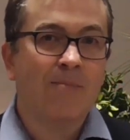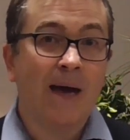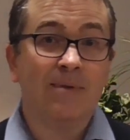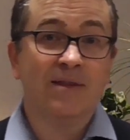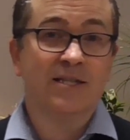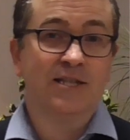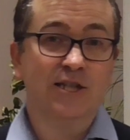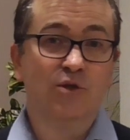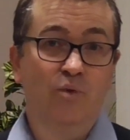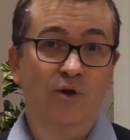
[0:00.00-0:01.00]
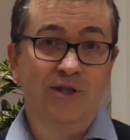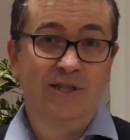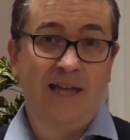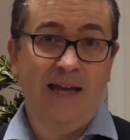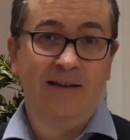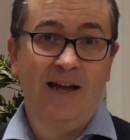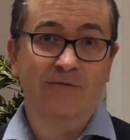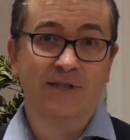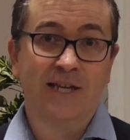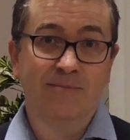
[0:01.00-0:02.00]
Maybe this is worse than a
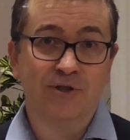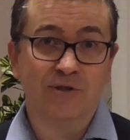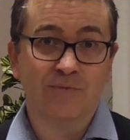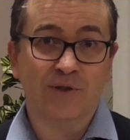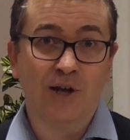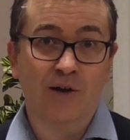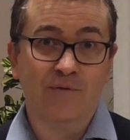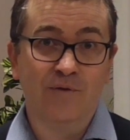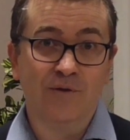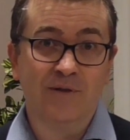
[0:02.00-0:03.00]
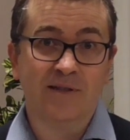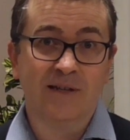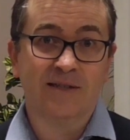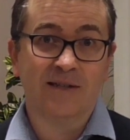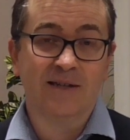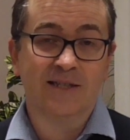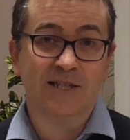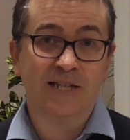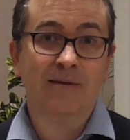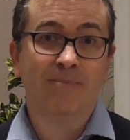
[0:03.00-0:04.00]
reception with no food. It's a
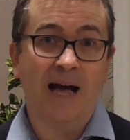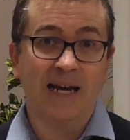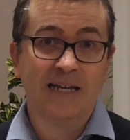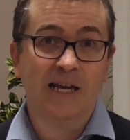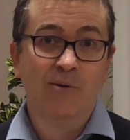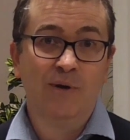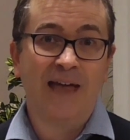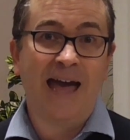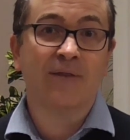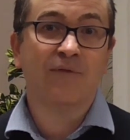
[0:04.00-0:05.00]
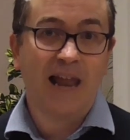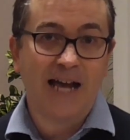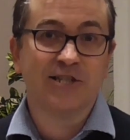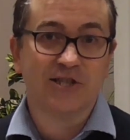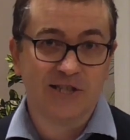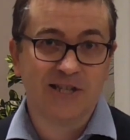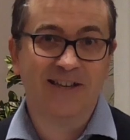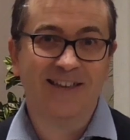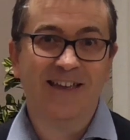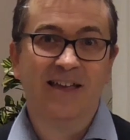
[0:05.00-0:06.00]
dinner party with anaphylaxis.
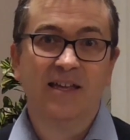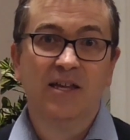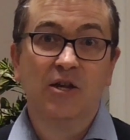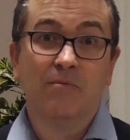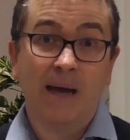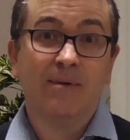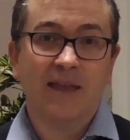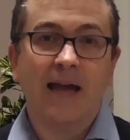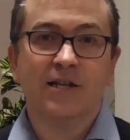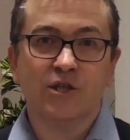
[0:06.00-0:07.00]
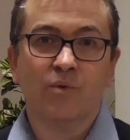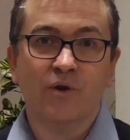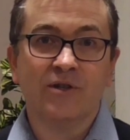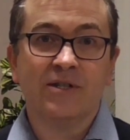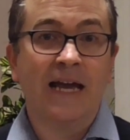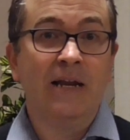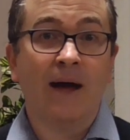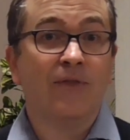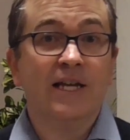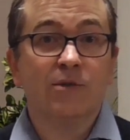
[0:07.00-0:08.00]
Maybe that is worse.
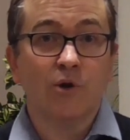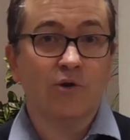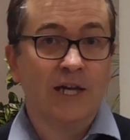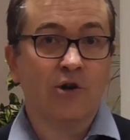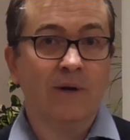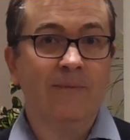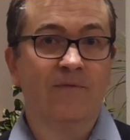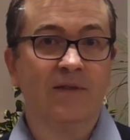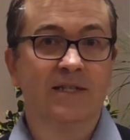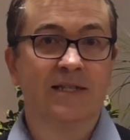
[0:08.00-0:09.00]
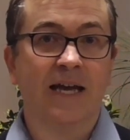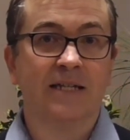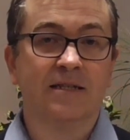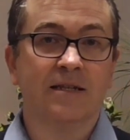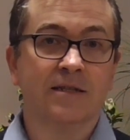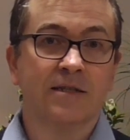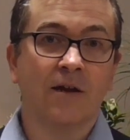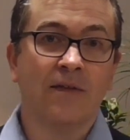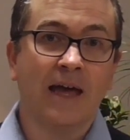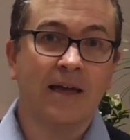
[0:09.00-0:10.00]
Anyway, things were looking grim for this guest, and
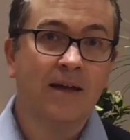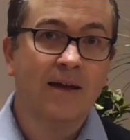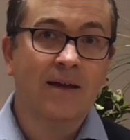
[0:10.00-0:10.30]
so they